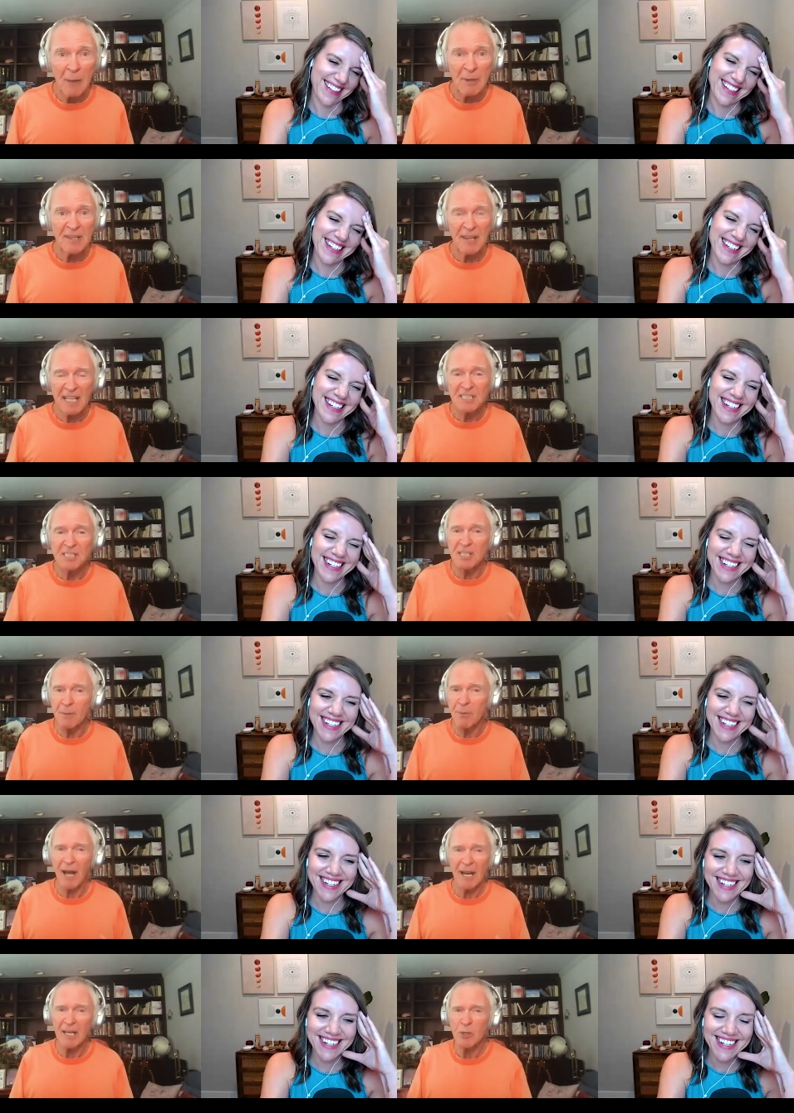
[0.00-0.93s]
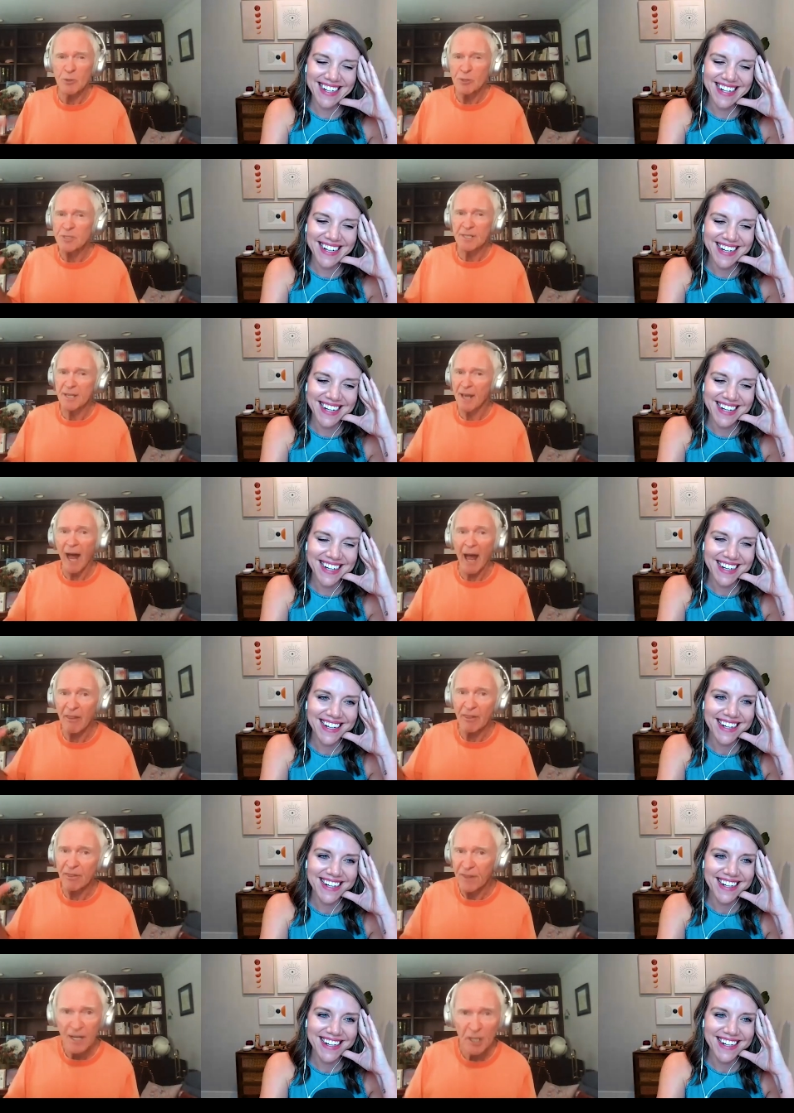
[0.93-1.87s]
Speaker 1: mean, that's somebody who's not
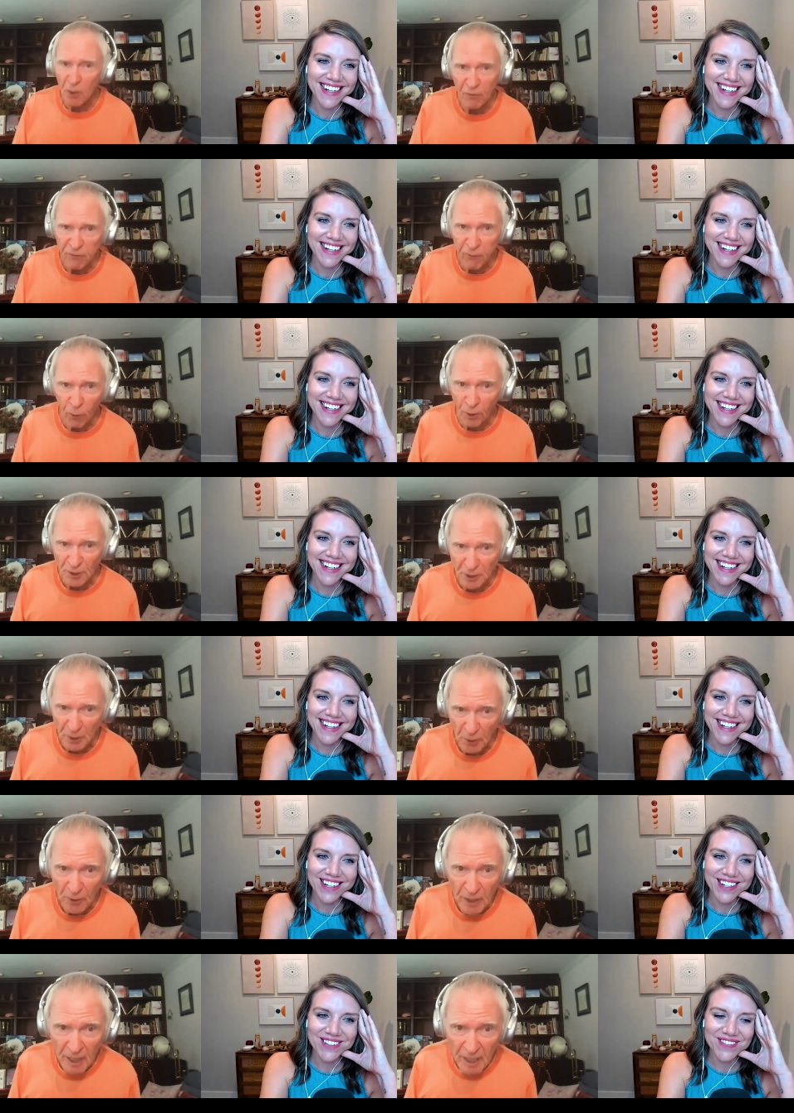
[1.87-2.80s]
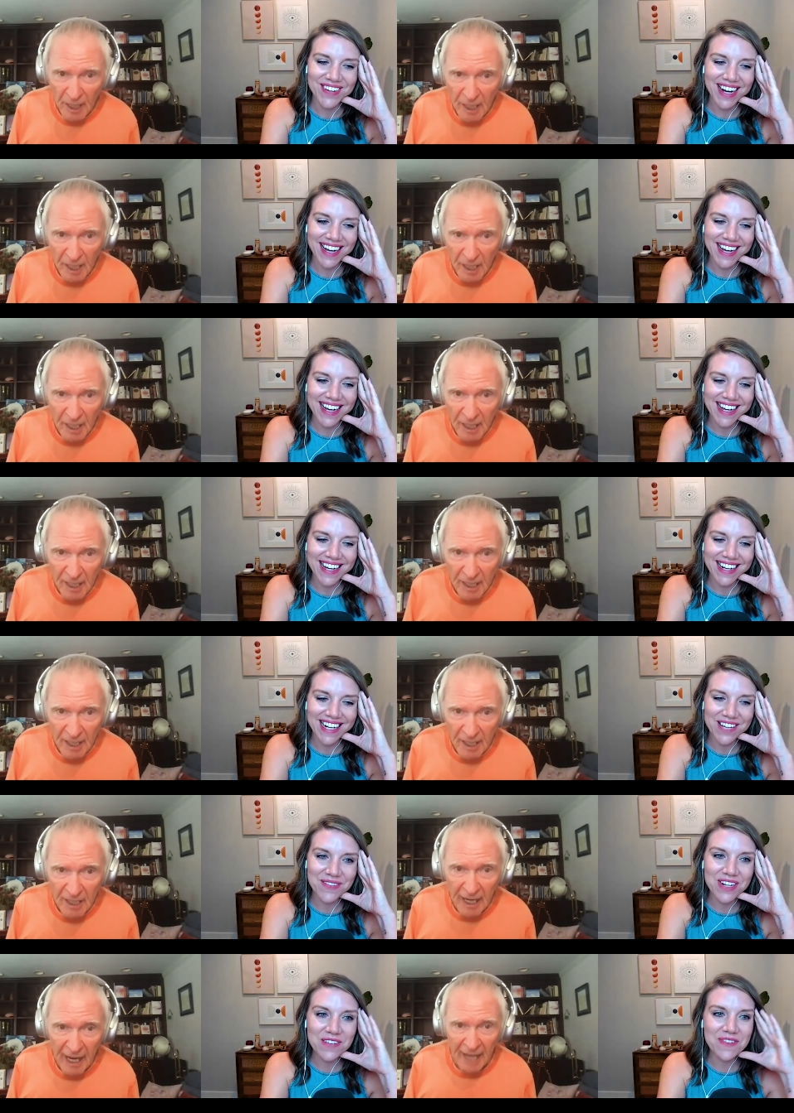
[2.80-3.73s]
there for you.
Speaker 2: Right.
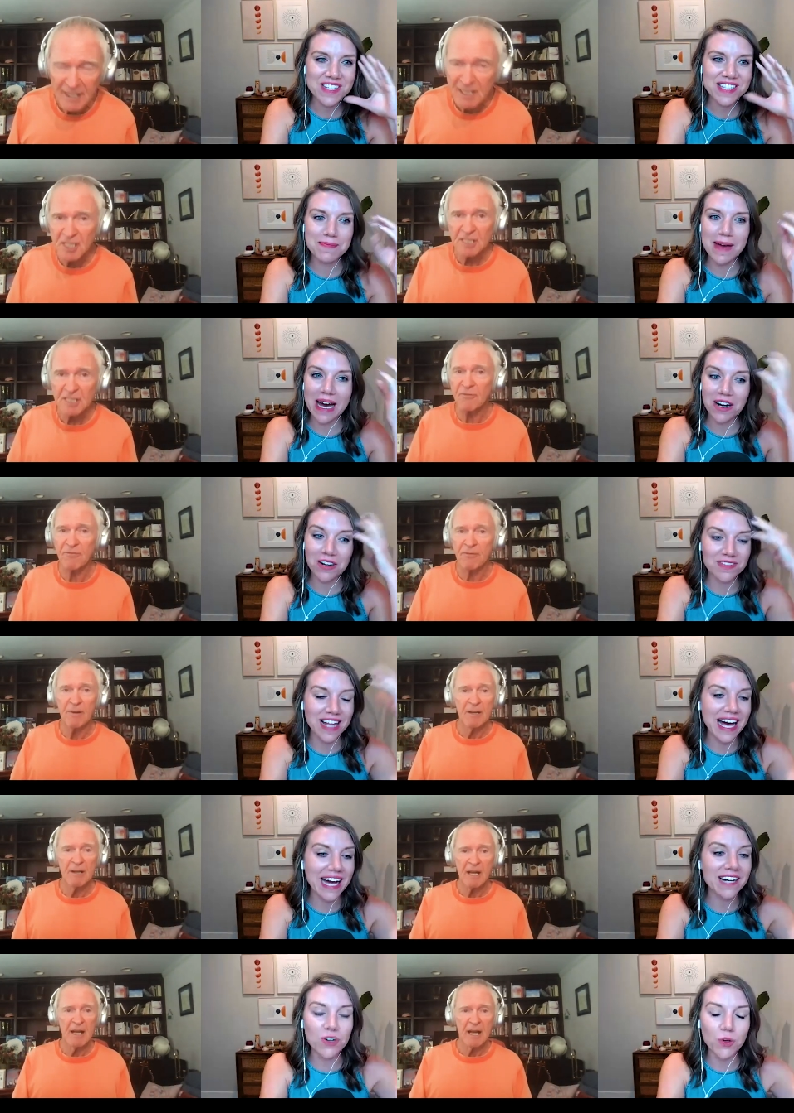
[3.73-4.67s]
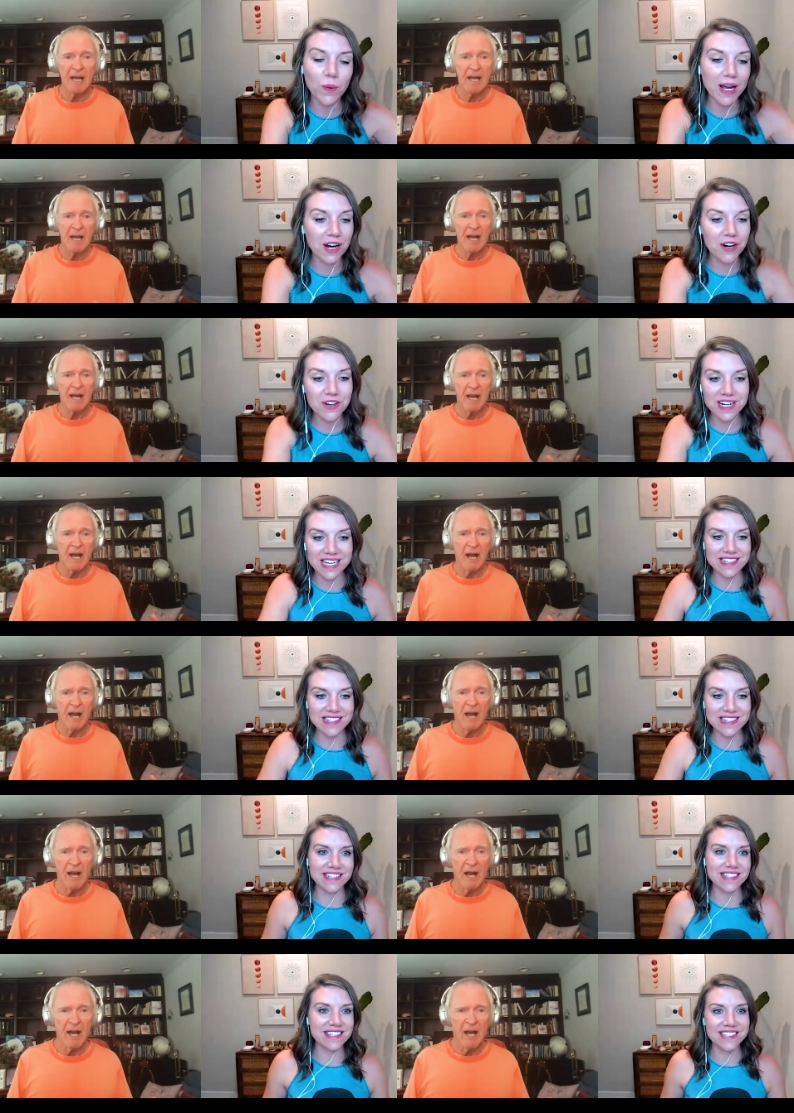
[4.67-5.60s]
Even and if it's out a, of lack of awareness,
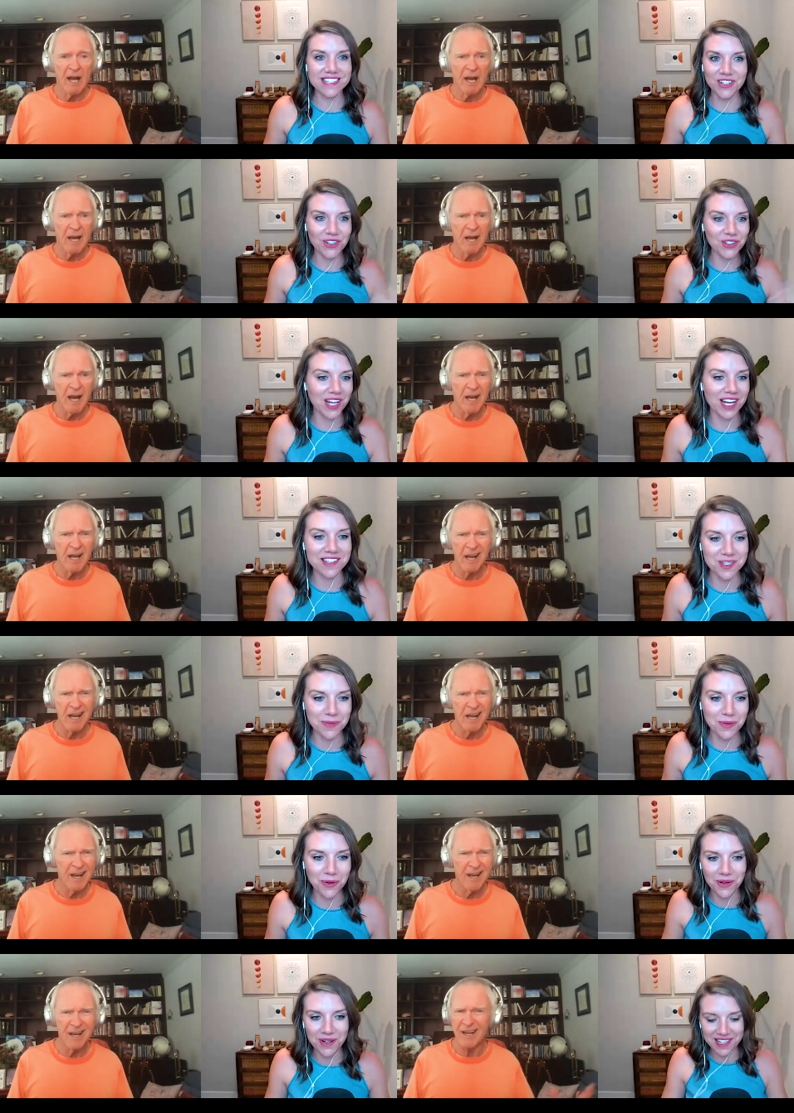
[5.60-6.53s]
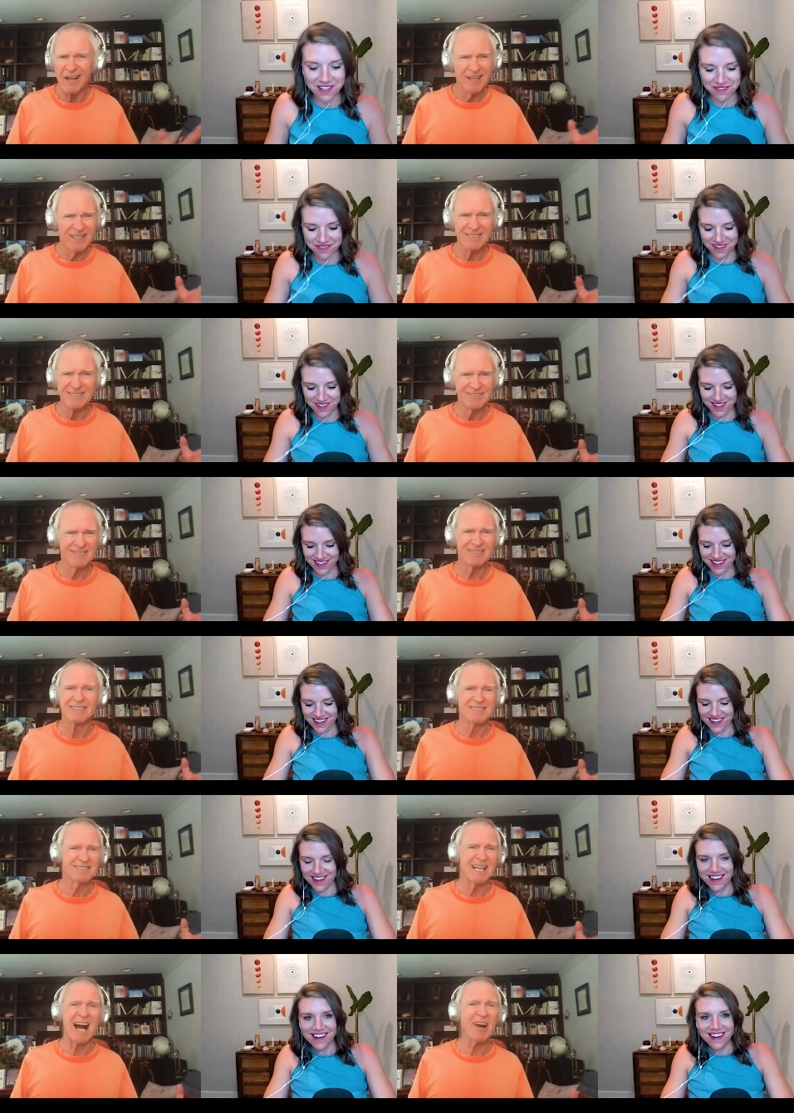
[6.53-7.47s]
it's still not supportive
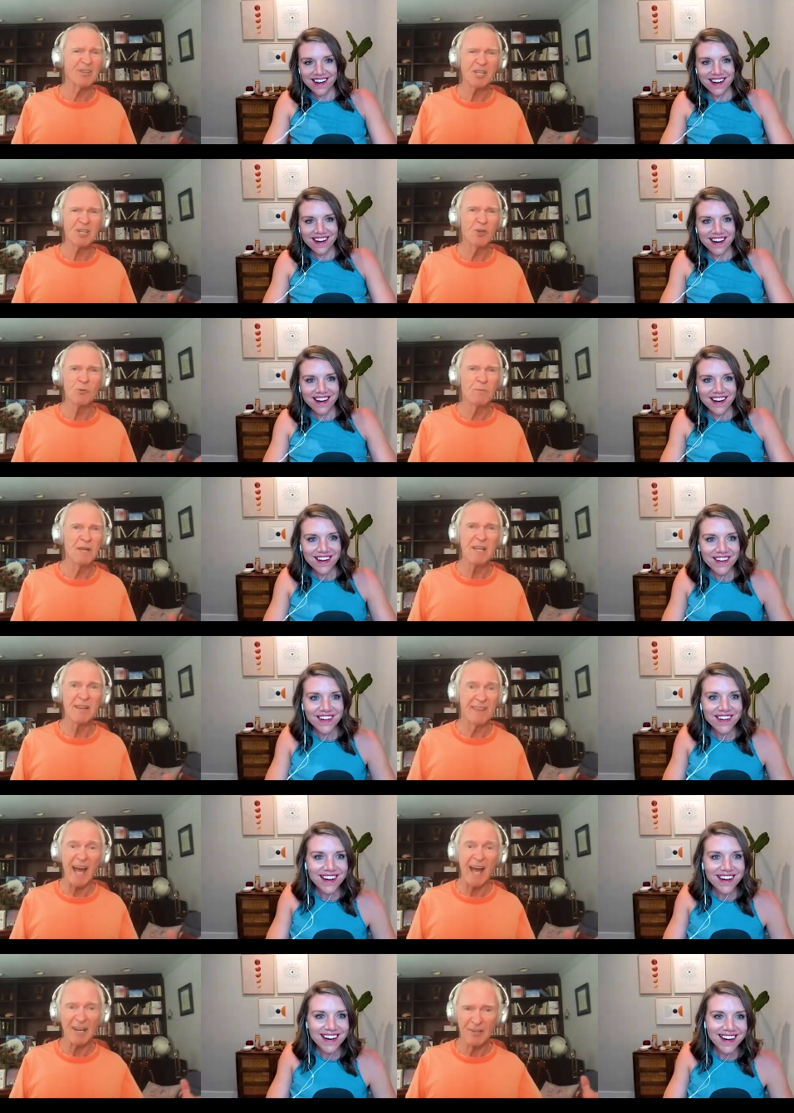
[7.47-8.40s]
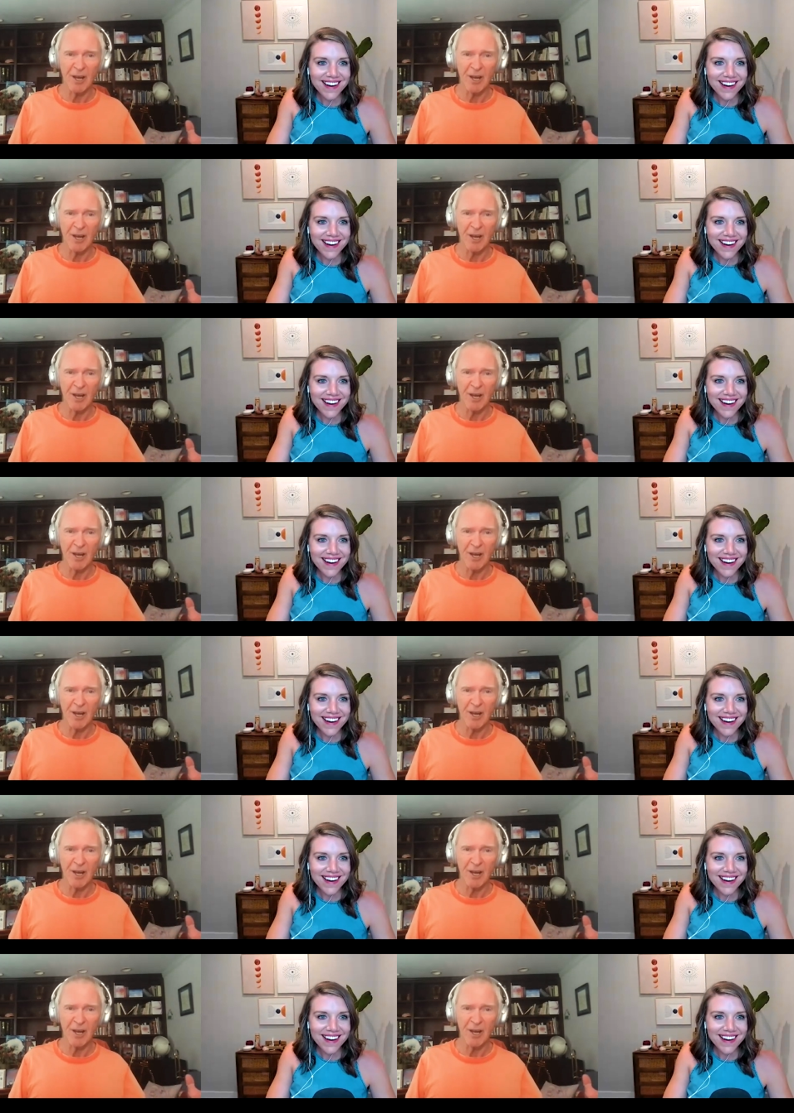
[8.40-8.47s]
Speaker 1: how can you be that